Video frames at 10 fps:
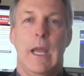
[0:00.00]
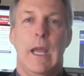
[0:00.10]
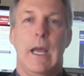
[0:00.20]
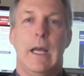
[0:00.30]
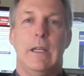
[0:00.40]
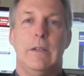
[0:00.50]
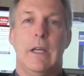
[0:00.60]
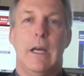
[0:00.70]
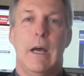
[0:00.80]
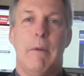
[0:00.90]
and
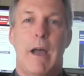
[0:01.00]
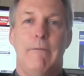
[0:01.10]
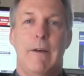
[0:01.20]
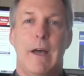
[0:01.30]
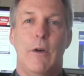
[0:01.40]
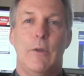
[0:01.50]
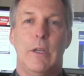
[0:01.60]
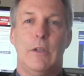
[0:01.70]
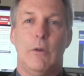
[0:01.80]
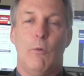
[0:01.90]
I found
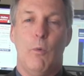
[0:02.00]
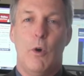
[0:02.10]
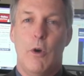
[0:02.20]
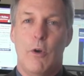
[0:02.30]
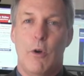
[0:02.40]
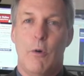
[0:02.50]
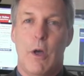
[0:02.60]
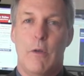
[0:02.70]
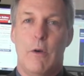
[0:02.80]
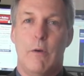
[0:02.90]
that there were no
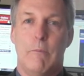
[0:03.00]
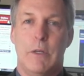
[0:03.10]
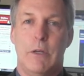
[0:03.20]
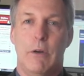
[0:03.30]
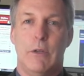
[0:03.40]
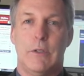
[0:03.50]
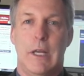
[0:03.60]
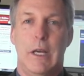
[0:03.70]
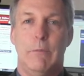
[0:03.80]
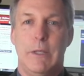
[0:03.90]
other materials
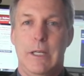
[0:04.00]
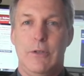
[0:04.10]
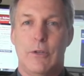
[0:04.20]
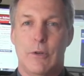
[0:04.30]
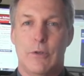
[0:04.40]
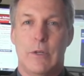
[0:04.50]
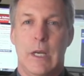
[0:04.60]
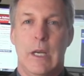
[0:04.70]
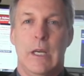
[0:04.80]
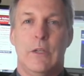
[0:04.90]
to help teachers.
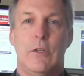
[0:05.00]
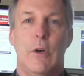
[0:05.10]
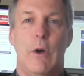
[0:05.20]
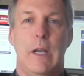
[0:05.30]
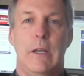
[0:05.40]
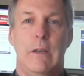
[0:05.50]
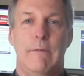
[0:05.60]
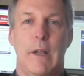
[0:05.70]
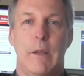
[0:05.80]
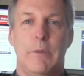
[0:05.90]
So I
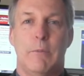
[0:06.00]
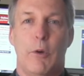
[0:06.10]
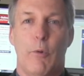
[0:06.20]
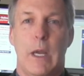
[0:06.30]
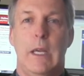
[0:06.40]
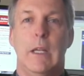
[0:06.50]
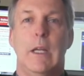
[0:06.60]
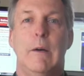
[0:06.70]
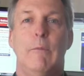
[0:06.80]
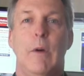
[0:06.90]
developed some
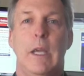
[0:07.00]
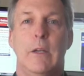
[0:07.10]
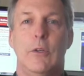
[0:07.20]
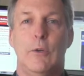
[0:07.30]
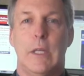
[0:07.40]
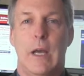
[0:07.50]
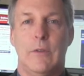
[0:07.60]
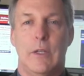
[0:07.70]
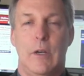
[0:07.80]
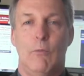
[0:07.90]
curriculum. In
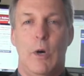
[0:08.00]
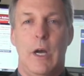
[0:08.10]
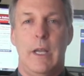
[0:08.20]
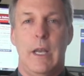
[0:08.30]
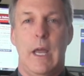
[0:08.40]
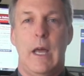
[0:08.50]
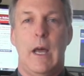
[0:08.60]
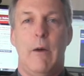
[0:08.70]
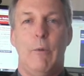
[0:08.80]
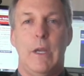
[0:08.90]
2001,
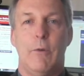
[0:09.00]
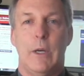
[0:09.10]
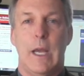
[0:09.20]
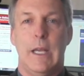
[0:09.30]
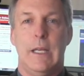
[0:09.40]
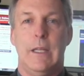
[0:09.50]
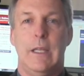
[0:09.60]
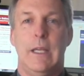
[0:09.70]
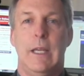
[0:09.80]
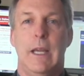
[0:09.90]
we created
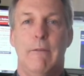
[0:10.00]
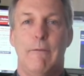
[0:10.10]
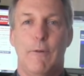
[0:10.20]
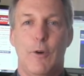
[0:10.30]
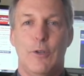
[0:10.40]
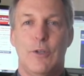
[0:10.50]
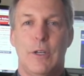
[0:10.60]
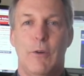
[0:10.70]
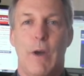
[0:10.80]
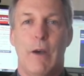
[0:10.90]
the first
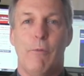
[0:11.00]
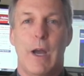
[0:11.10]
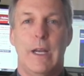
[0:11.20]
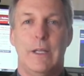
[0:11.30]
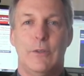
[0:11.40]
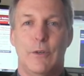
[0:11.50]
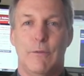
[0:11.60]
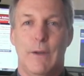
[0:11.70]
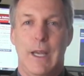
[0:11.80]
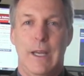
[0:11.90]
grant writing
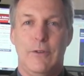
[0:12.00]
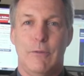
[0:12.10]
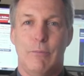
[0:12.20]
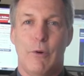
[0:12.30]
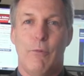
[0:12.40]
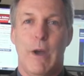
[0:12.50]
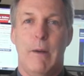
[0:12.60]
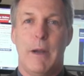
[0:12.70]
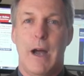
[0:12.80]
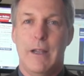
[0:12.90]
certification
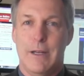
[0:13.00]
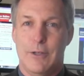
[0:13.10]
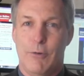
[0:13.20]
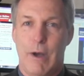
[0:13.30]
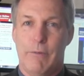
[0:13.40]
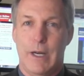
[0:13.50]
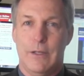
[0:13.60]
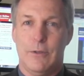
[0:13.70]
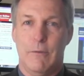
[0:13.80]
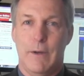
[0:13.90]
program, college grant writing
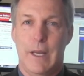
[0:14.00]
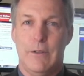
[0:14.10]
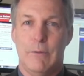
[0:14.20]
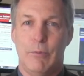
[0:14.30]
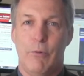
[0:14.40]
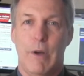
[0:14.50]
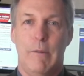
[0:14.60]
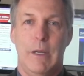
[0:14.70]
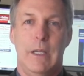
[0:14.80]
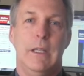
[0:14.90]
certification
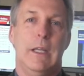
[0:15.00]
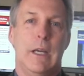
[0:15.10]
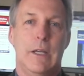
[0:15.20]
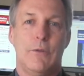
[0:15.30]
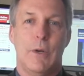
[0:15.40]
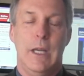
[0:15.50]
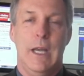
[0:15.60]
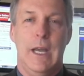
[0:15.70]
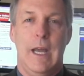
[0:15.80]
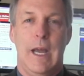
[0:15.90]
program in the country
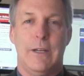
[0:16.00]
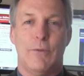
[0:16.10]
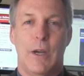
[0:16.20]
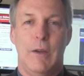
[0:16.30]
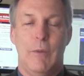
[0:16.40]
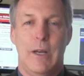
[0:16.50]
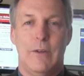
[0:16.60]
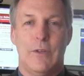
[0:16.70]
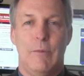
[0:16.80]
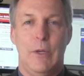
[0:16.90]
at Truckee
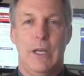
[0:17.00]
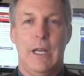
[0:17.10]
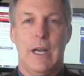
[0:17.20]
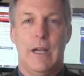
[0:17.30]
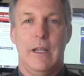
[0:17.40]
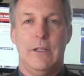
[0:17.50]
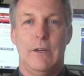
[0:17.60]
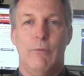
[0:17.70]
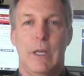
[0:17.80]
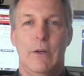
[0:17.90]
Meadows Community College
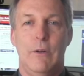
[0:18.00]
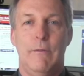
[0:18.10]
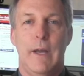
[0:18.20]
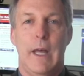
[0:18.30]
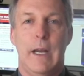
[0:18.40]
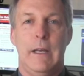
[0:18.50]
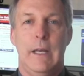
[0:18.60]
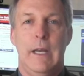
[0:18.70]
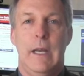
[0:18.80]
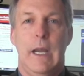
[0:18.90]
in Reno, Nevada.
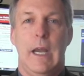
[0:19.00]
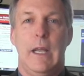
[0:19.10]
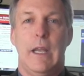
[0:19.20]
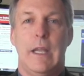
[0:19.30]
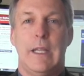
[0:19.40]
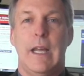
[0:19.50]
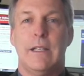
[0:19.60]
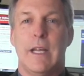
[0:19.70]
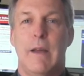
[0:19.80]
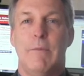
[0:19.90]
And at
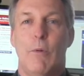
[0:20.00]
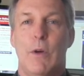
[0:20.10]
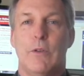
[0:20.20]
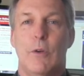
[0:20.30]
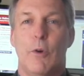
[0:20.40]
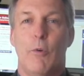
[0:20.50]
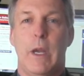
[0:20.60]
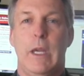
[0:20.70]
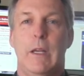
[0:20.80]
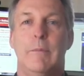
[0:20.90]
that time, there was no
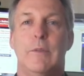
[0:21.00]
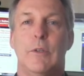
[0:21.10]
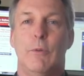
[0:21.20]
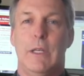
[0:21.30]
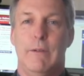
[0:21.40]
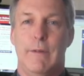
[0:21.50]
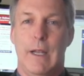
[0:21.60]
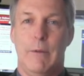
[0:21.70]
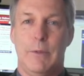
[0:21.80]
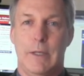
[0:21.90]
curriculum, so we
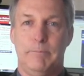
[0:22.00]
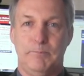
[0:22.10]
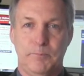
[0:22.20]
developed it.